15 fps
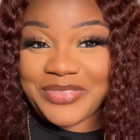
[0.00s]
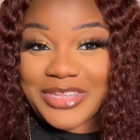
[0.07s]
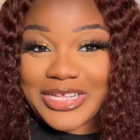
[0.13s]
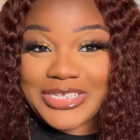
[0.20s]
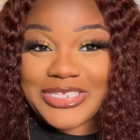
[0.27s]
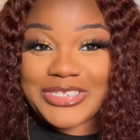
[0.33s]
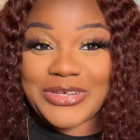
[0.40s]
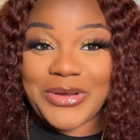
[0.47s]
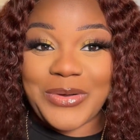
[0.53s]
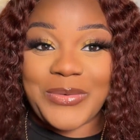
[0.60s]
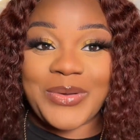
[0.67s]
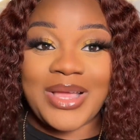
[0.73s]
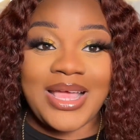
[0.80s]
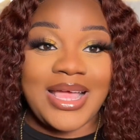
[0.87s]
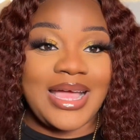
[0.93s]
So
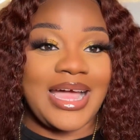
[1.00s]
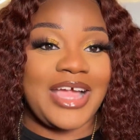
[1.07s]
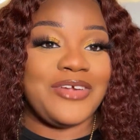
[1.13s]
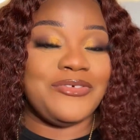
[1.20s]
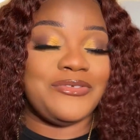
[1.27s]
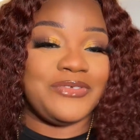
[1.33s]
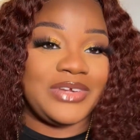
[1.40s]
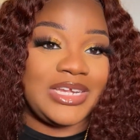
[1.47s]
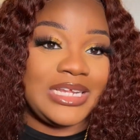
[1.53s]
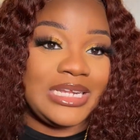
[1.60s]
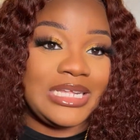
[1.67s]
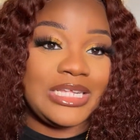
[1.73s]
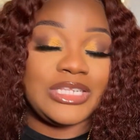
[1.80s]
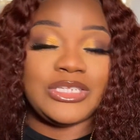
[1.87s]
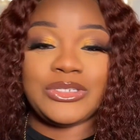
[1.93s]
I
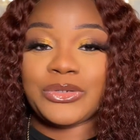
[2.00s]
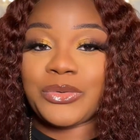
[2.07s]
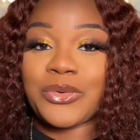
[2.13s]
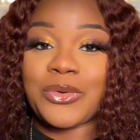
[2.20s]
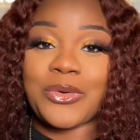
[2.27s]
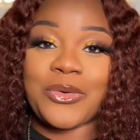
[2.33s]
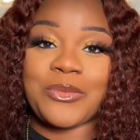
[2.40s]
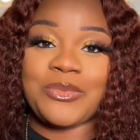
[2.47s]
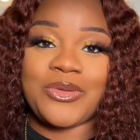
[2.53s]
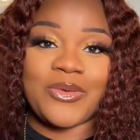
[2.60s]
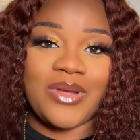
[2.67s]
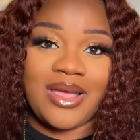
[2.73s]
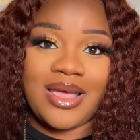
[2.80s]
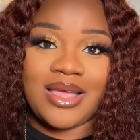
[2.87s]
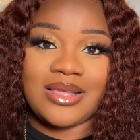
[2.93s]
really do hope you
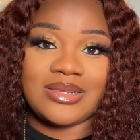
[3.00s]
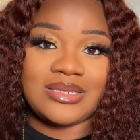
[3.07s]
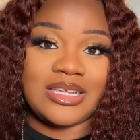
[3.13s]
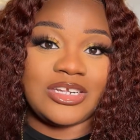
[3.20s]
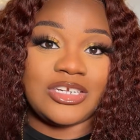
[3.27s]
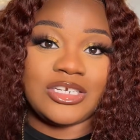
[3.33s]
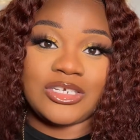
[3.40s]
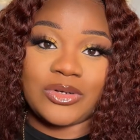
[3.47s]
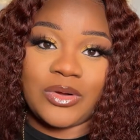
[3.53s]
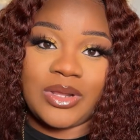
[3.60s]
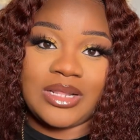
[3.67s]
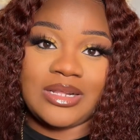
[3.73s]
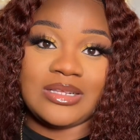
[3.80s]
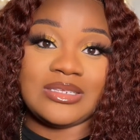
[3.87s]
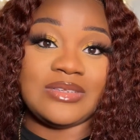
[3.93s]
guys
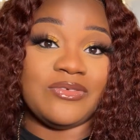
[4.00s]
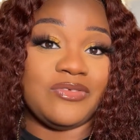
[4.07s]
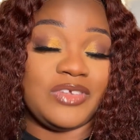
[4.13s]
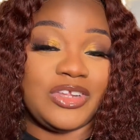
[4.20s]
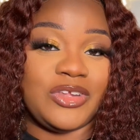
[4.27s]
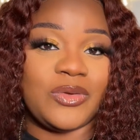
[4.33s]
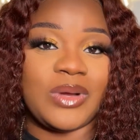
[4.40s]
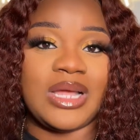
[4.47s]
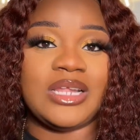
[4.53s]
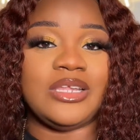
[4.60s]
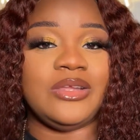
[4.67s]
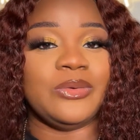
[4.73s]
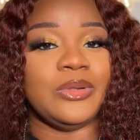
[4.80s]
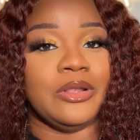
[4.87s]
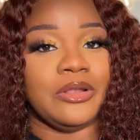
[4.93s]
enjoyed this video and
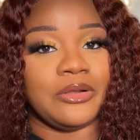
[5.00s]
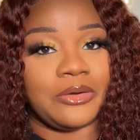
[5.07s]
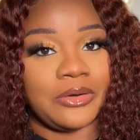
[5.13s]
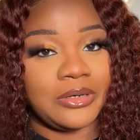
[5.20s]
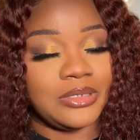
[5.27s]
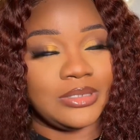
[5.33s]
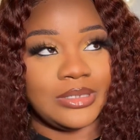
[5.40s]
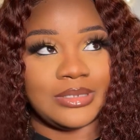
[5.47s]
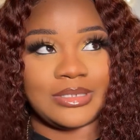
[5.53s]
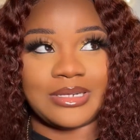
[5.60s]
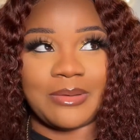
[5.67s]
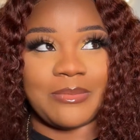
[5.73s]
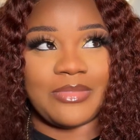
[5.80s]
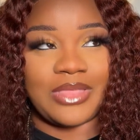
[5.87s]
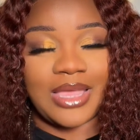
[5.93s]
you learned
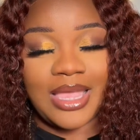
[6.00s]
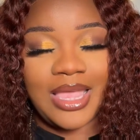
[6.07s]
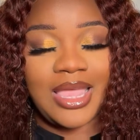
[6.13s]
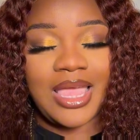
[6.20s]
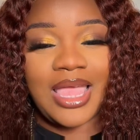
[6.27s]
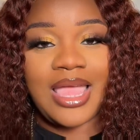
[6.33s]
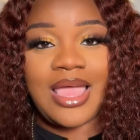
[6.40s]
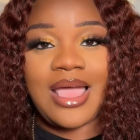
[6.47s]
something.